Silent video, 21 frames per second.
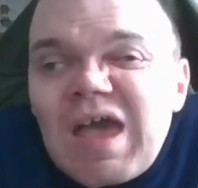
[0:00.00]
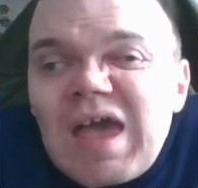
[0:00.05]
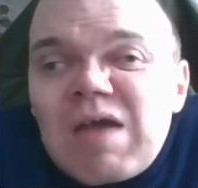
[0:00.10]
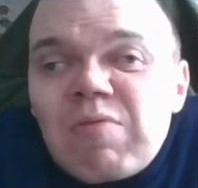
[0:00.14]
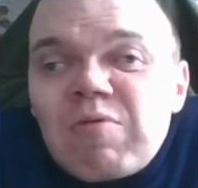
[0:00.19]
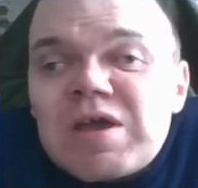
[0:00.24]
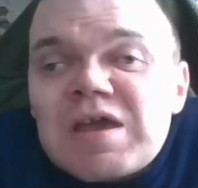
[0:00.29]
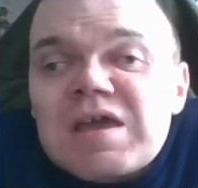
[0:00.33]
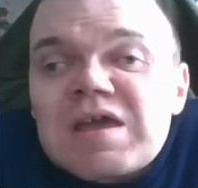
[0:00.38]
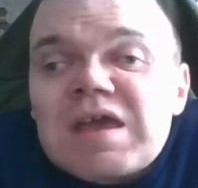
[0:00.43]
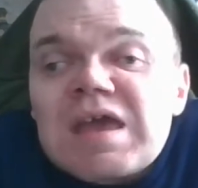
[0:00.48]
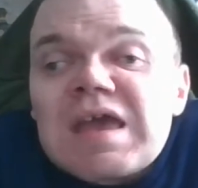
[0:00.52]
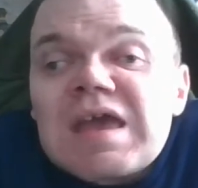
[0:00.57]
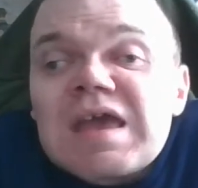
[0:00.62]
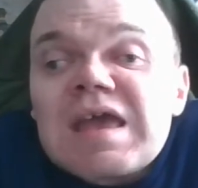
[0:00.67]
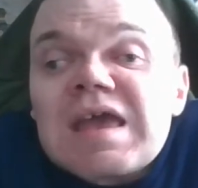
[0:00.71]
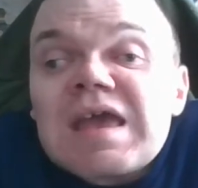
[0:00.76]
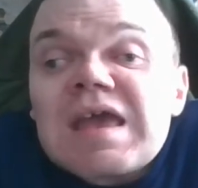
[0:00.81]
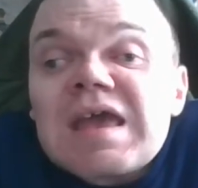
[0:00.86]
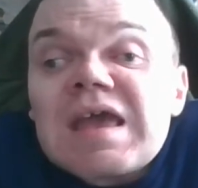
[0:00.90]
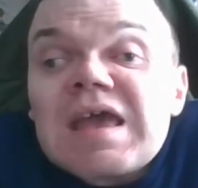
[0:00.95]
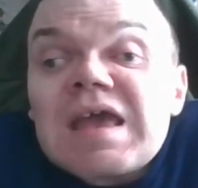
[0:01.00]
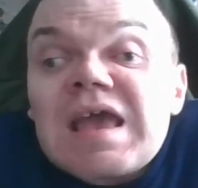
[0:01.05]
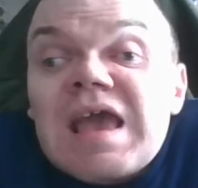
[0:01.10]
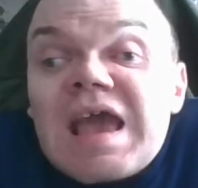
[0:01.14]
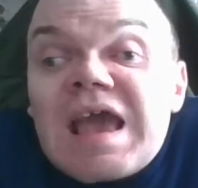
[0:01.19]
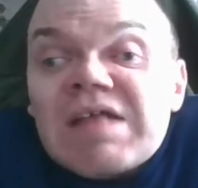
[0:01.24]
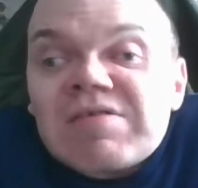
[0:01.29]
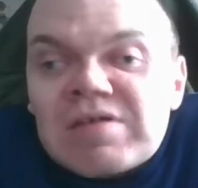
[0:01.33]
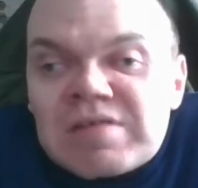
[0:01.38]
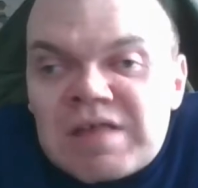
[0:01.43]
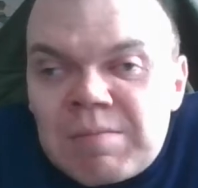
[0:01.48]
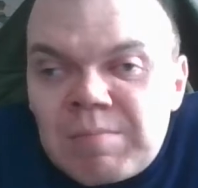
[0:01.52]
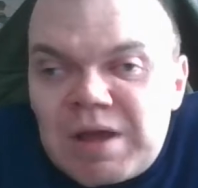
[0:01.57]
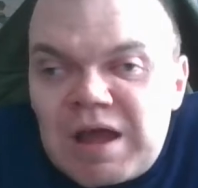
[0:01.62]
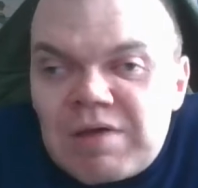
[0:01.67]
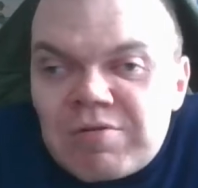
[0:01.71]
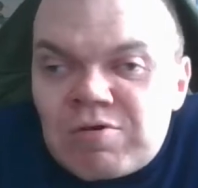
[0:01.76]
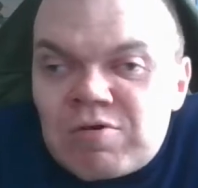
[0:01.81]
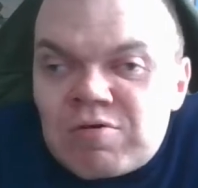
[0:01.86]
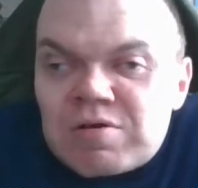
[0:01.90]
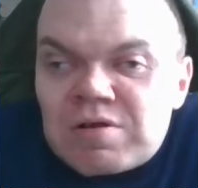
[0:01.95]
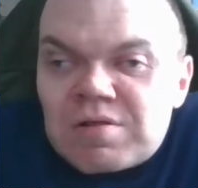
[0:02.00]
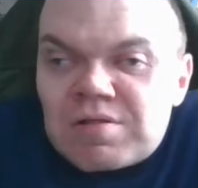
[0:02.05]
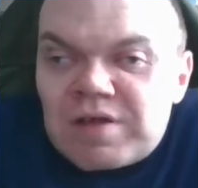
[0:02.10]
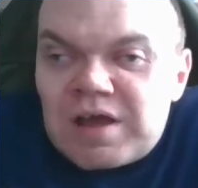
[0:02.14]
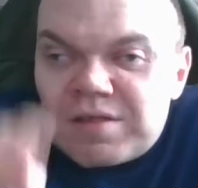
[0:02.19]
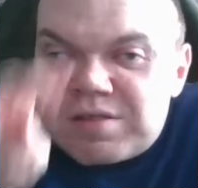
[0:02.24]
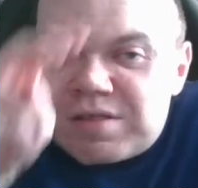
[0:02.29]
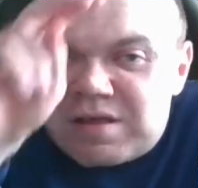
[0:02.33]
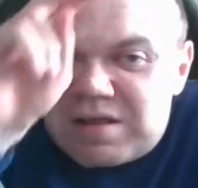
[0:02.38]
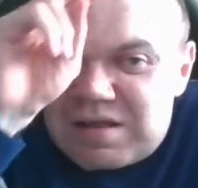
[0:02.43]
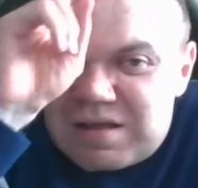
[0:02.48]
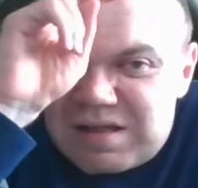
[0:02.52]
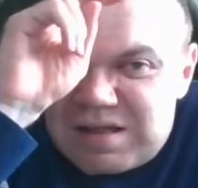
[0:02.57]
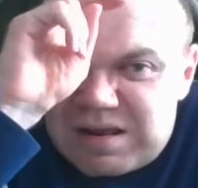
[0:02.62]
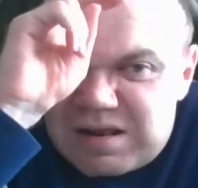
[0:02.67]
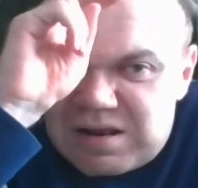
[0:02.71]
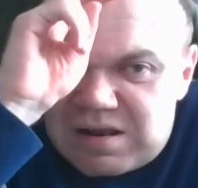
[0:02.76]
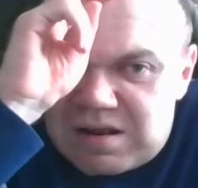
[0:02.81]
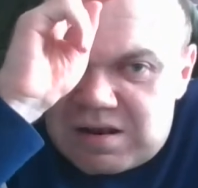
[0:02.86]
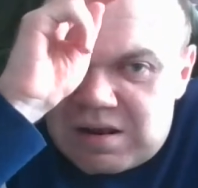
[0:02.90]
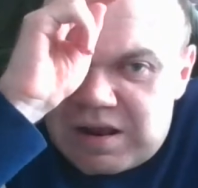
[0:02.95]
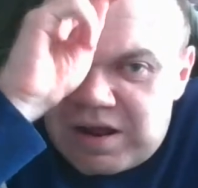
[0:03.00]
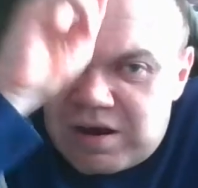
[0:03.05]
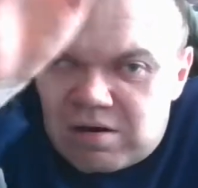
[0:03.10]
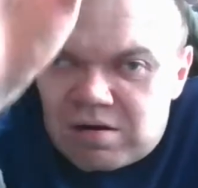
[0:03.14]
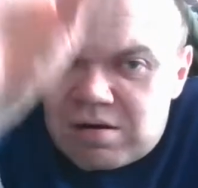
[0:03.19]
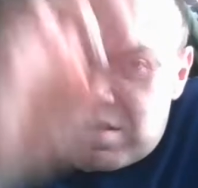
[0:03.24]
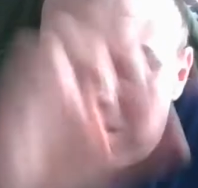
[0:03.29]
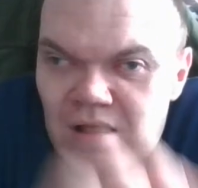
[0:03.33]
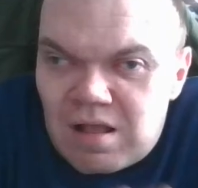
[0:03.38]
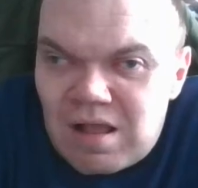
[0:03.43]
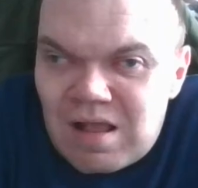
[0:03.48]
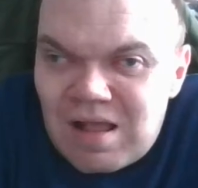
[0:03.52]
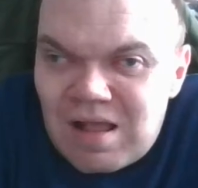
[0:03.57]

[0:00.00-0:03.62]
Anyway, yeah, I'll see you guys later.